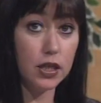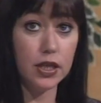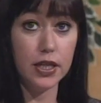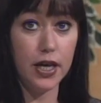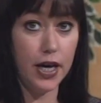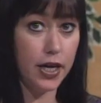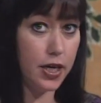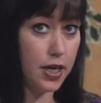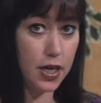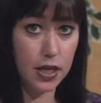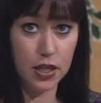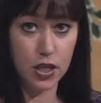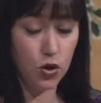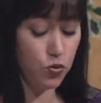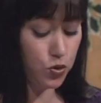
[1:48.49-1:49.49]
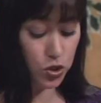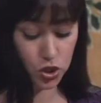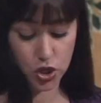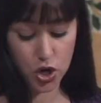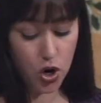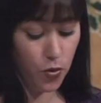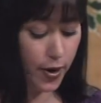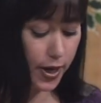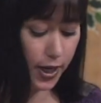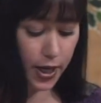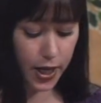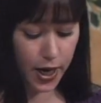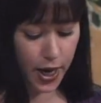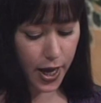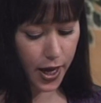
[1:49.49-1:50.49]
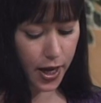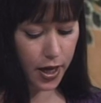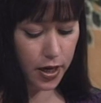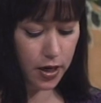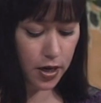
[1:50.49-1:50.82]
and there was no way to get ahead.